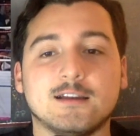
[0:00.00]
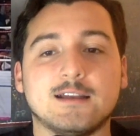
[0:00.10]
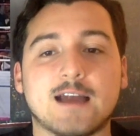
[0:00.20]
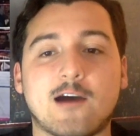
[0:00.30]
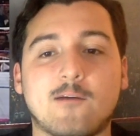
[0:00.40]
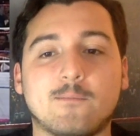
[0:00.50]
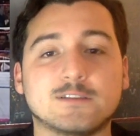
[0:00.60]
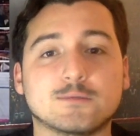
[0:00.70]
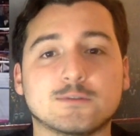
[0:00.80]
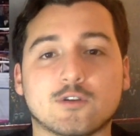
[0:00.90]
Now,
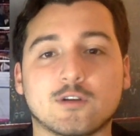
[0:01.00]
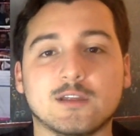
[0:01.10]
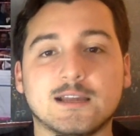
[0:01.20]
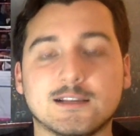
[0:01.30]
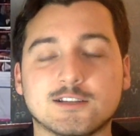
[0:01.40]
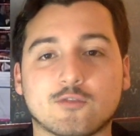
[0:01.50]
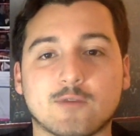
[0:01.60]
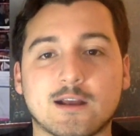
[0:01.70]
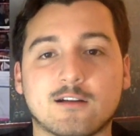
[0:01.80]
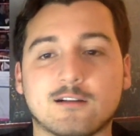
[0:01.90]
this was early in his
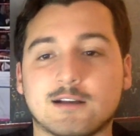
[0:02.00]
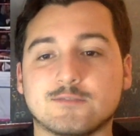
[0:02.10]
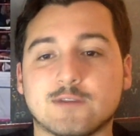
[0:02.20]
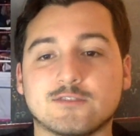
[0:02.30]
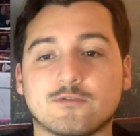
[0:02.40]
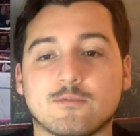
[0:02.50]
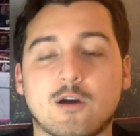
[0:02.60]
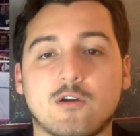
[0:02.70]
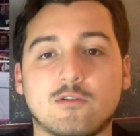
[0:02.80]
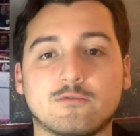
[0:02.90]
career as Razor
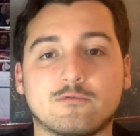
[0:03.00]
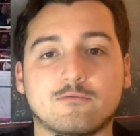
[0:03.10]
Ramon,